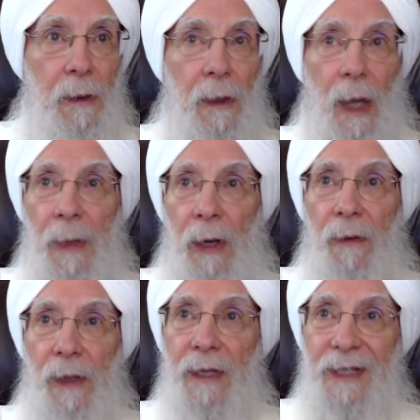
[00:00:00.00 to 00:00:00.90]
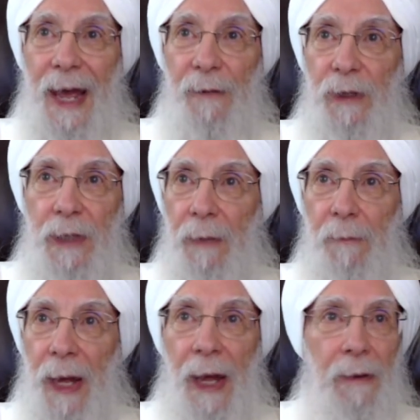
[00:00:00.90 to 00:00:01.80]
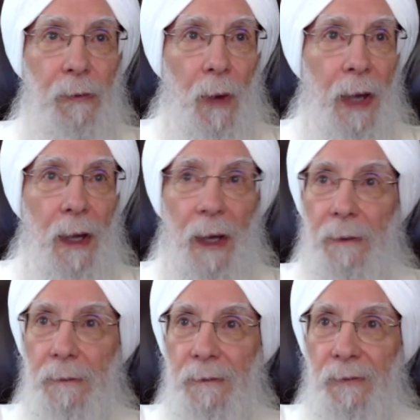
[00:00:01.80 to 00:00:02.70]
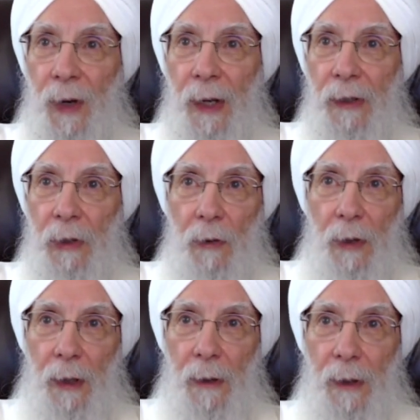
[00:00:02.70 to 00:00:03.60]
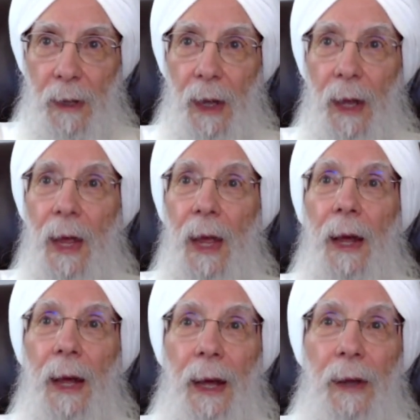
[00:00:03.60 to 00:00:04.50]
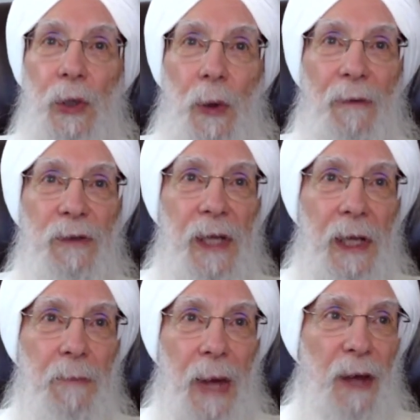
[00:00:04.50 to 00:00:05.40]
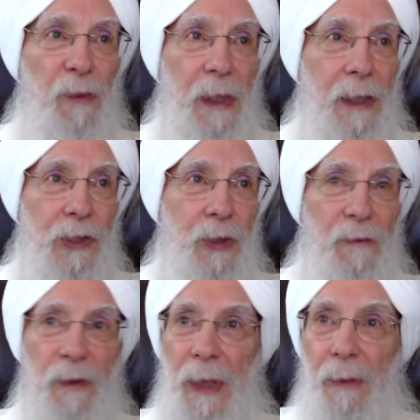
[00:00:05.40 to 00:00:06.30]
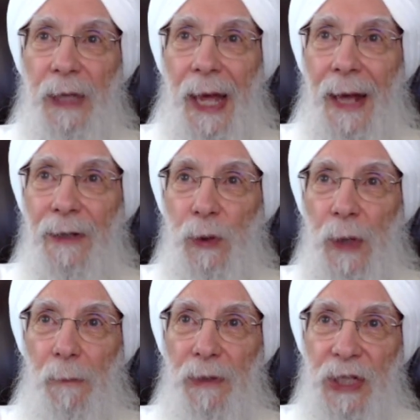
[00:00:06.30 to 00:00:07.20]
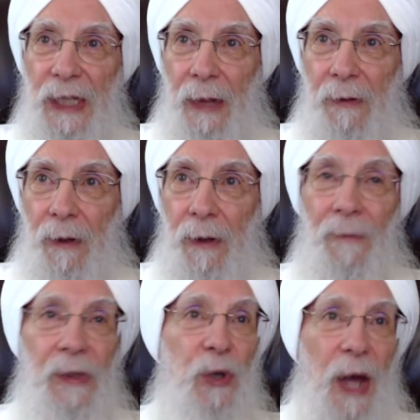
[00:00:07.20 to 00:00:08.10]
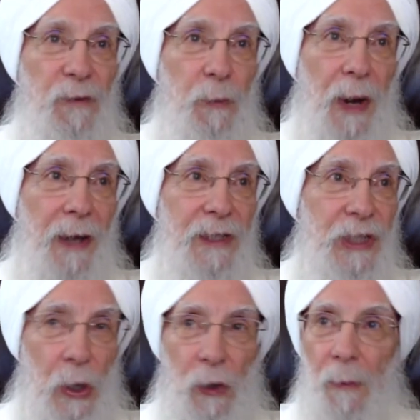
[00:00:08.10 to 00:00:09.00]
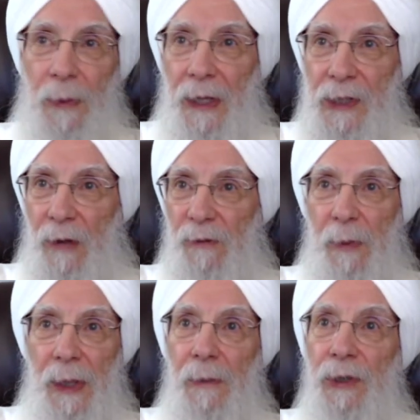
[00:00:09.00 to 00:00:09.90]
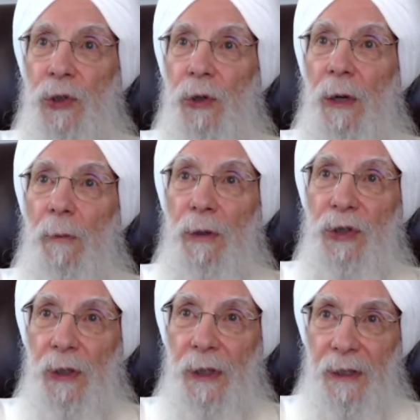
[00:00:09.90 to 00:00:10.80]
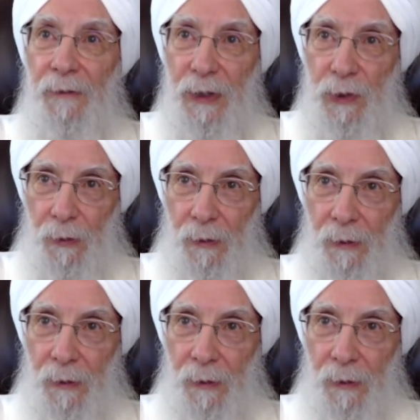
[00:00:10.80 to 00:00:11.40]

I mean, all the kids have to take math. Why not yoga? You have to take math because you have to be able to add 2 numbers together. You have to practice yoga because you have to be a mature emotional individual.